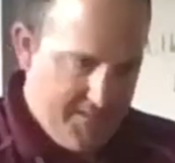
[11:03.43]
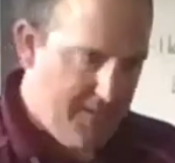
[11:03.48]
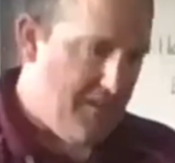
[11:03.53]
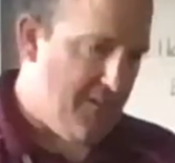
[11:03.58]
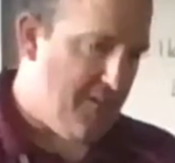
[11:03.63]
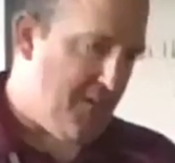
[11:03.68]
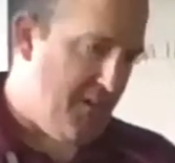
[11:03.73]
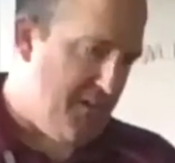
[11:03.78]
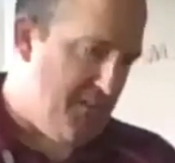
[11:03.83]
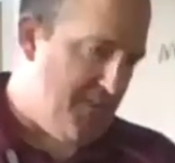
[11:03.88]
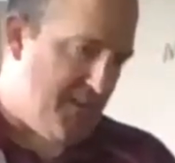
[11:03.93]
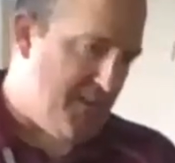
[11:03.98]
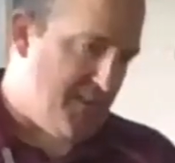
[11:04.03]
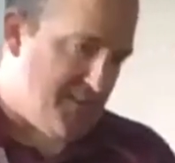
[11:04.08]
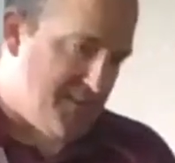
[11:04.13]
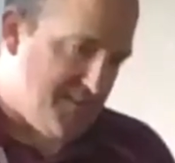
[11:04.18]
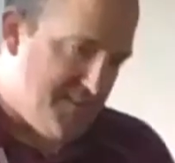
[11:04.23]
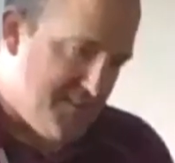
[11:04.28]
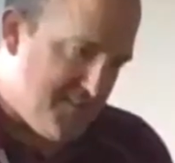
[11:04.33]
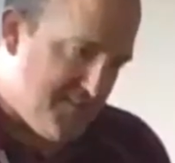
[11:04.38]
Okay, I think
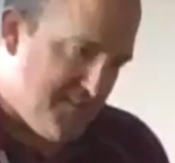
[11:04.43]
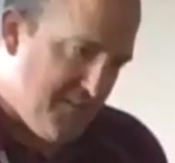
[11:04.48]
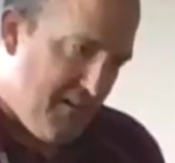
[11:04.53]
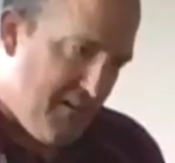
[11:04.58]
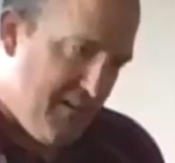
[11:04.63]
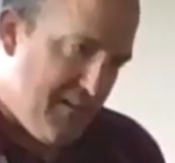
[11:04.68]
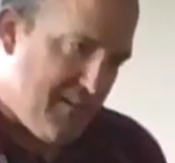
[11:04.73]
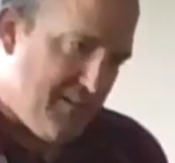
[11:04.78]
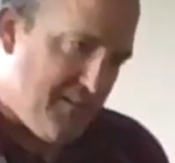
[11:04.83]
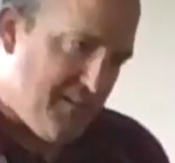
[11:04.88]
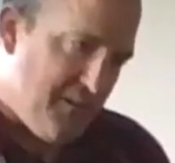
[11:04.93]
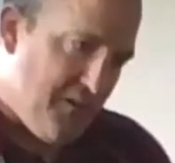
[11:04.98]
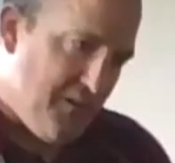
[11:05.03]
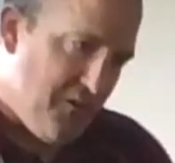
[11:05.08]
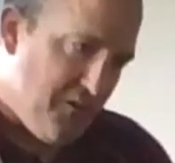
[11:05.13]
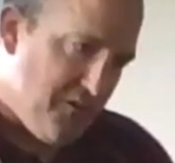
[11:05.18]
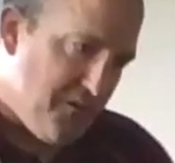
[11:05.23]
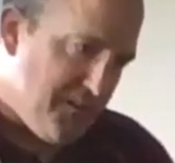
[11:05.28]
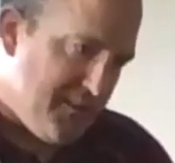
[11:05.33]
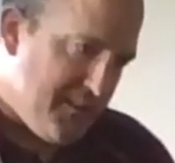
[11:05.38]
it's starting to
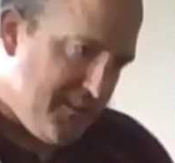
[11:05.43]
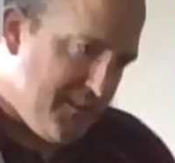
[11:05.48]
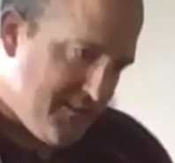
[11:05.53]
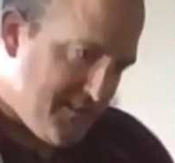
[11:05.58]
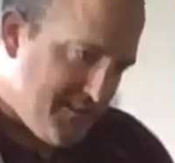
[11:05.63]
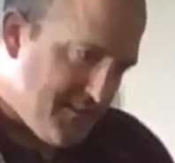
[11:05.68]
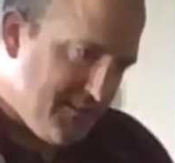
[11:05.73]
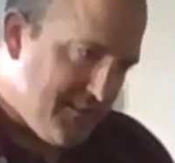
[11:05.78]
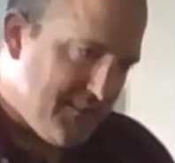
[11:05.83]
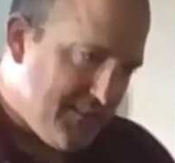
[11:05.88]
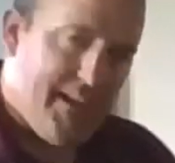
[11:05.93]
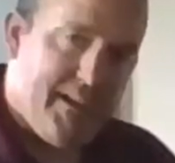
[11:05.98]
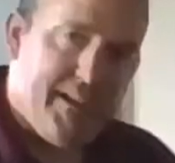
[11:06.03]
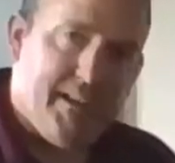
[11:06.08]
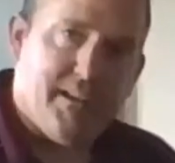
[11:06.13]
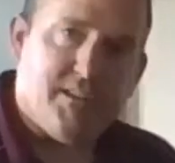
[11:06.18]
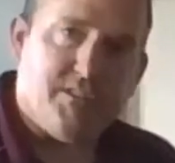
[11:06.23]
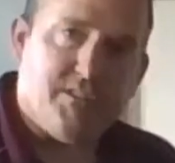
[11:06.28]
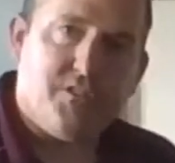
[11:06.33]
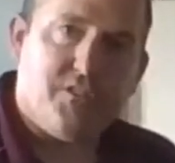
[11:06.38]
go at least
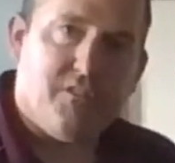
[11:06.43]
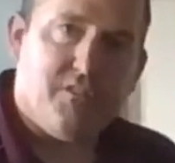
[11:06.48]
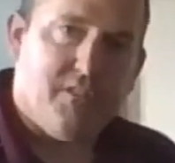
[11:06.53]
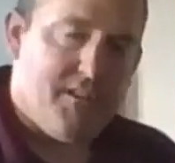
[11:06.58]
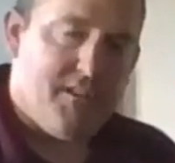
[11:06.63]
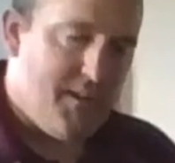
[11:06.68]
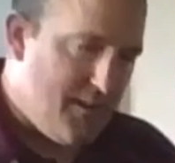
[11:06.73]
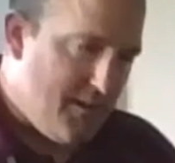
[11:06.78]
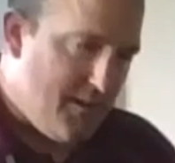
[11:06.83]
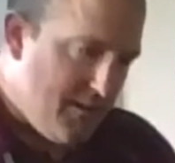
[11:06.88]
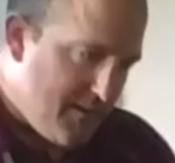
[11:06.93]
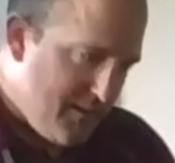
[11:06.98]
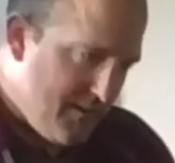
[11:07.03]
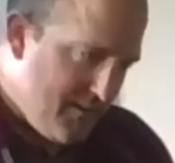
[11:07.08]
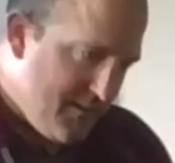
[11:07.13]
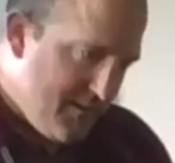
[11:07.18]
lightish green.